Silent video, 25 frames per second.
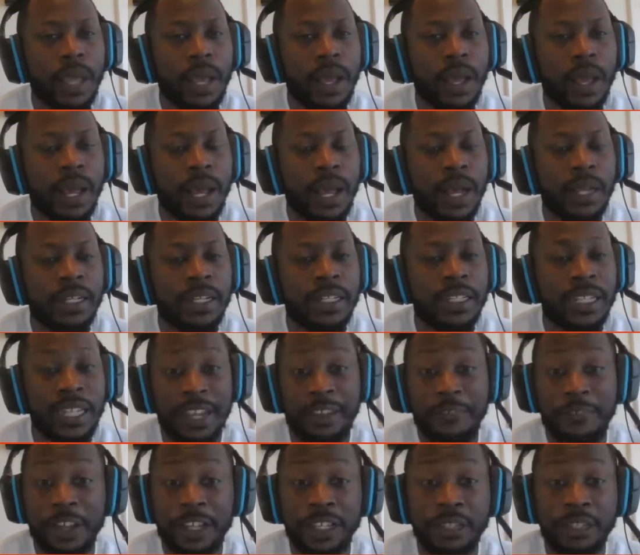The
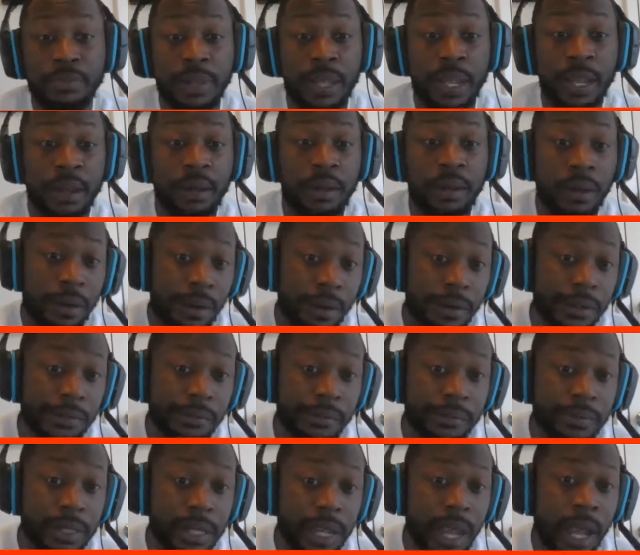defense played hard.
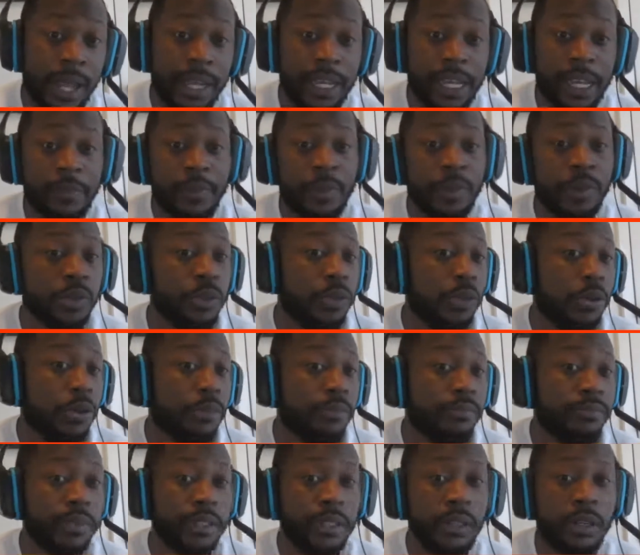I'll give it to
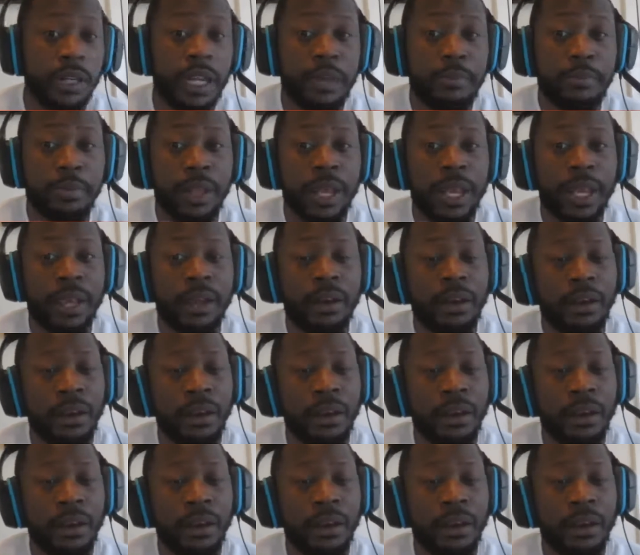them. They played